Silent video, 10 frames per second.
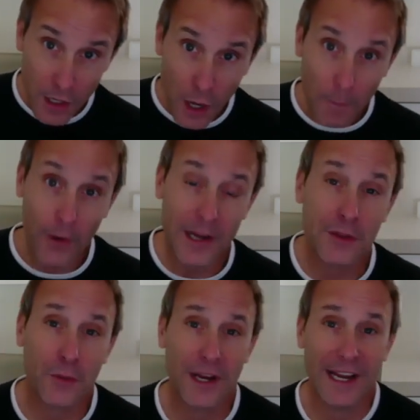Point
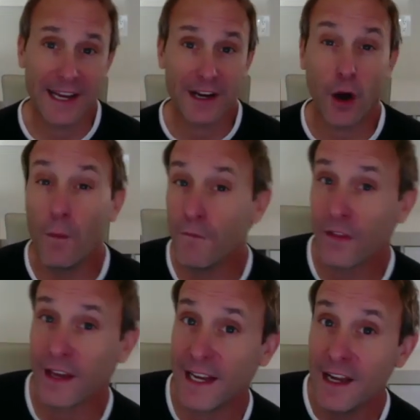3, and
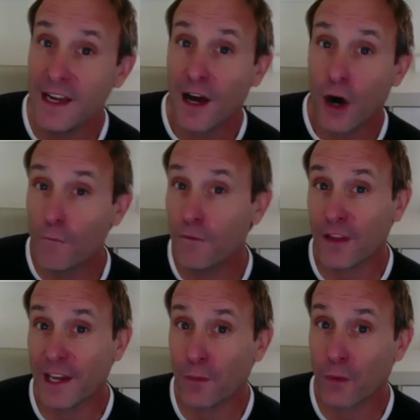hopefully
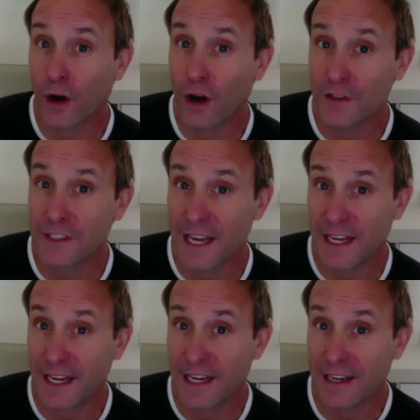we're all
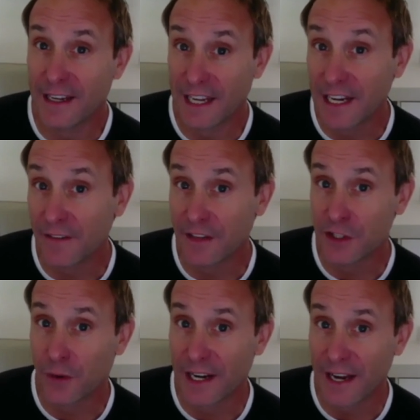taking heed of this
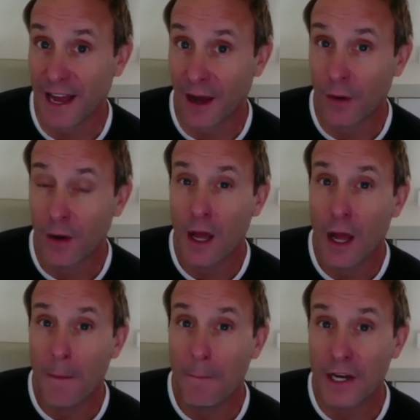right now,
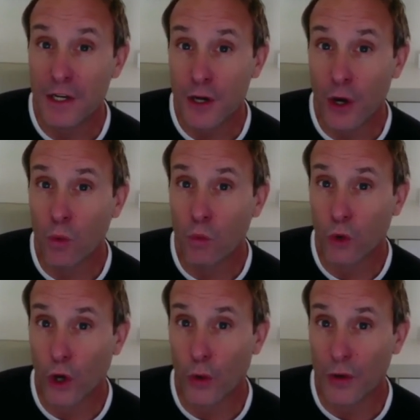but no
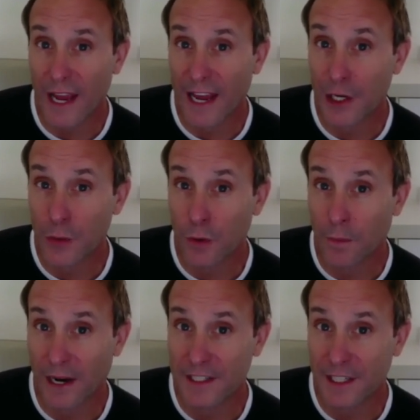rote annual
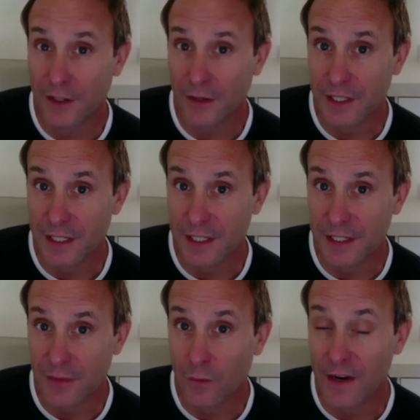price
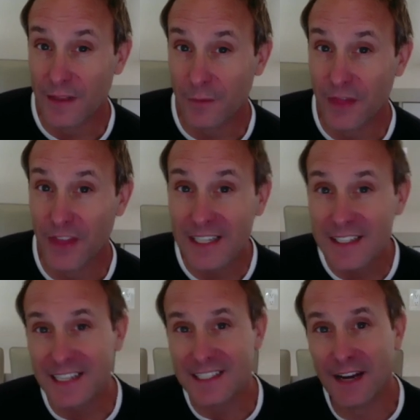increases. When things
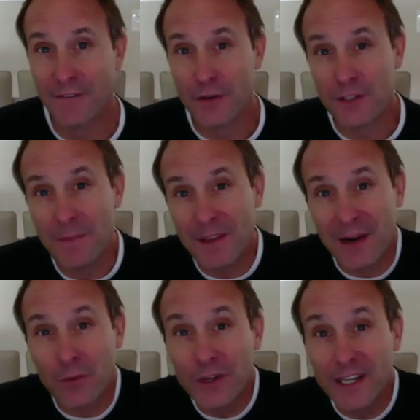get tough, there's something I
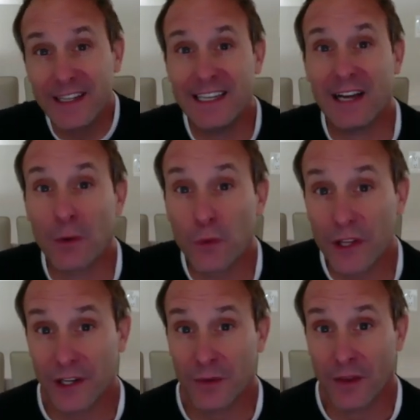really
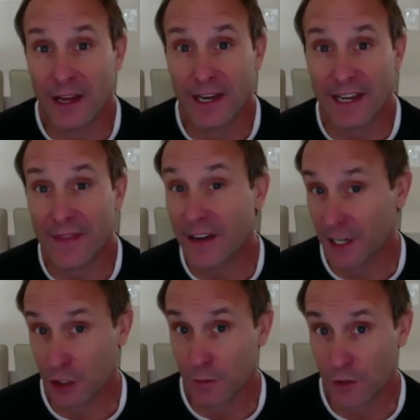don't like, and the
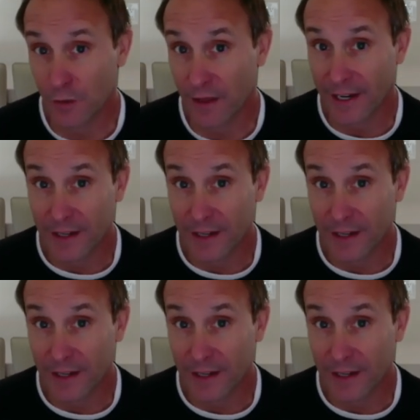customers don't like